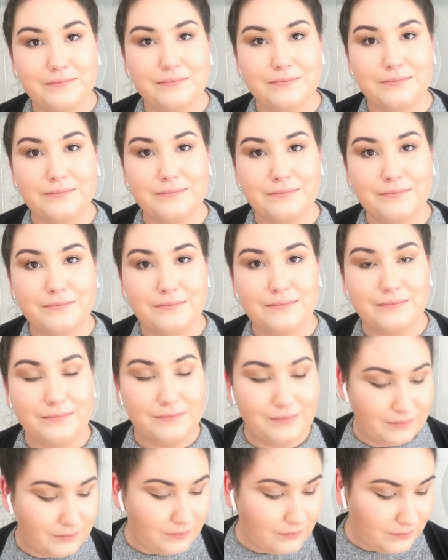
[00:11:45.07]

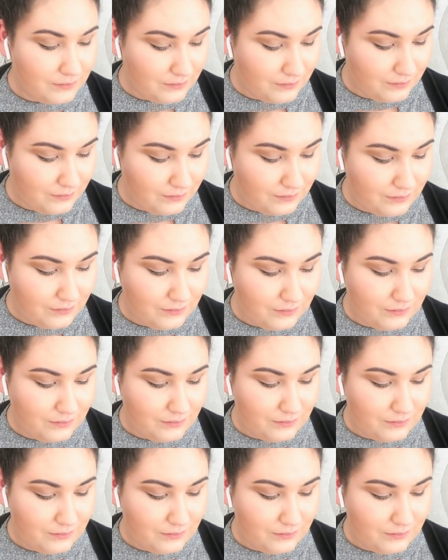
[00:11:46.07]
No one is speaking in this clip.